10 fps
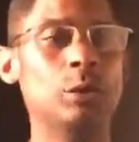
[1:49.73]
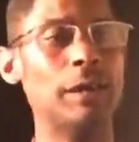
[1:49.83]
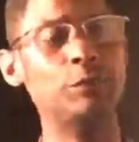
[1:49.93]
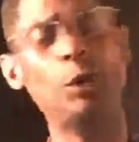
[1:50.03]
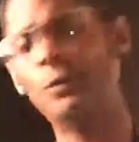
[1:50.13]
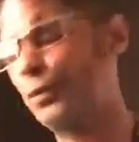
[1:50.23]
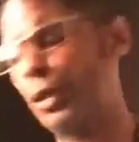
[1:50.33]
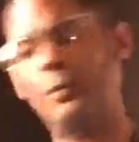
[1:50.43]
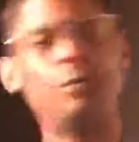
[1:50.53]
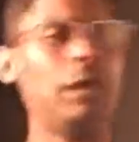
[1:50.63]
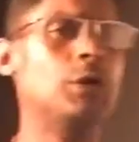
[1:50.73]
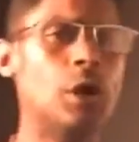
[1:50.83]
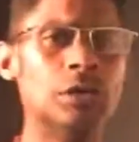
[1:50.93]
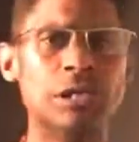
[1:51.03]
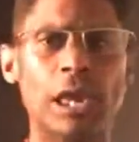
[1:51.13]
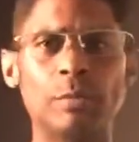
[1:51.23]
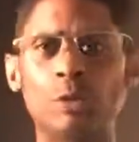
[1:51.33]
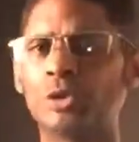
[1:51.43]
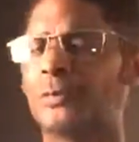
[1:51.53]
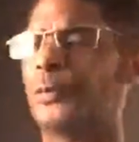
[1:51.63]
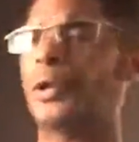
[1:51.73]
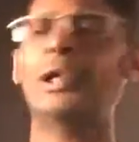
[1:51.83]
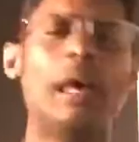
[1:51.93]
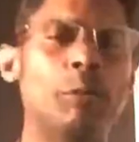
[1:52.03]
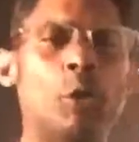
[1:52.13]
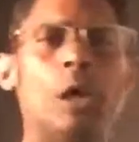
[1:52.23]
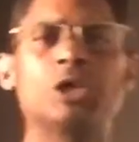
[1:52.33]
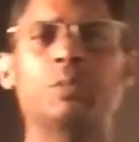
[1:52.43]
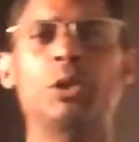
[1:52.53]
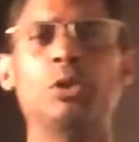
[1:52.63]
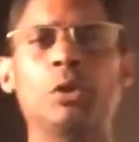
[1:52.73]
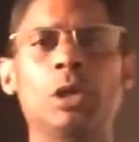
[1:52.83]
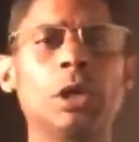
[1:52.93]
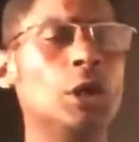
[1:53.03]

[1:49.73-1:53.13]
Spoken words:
I've known for a very long time, who is a phenomenal entrepreneur,